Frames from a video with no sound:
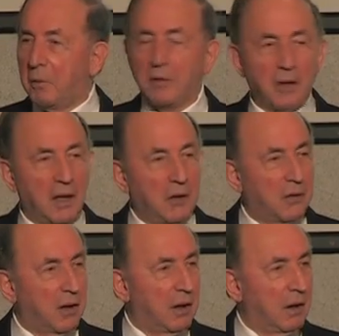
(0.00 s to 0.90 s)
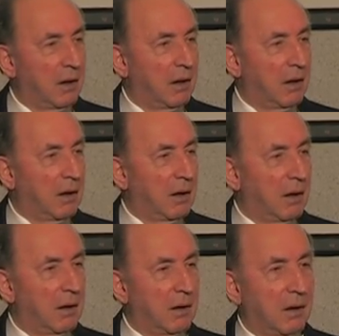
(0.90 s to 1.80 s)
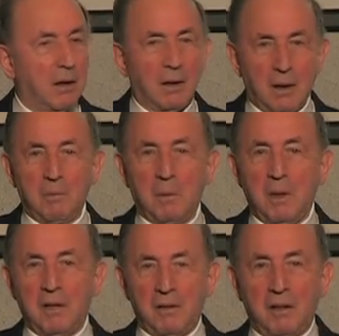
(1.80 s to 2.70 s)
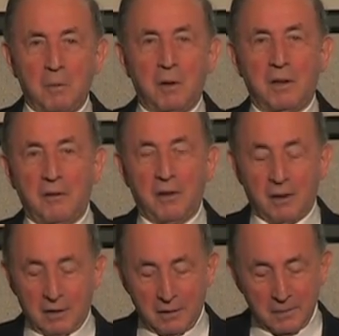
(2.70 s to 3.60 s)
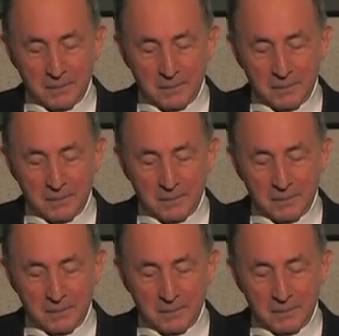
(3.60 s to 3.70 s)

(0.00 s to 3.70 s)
was easy, let me make things more difficult.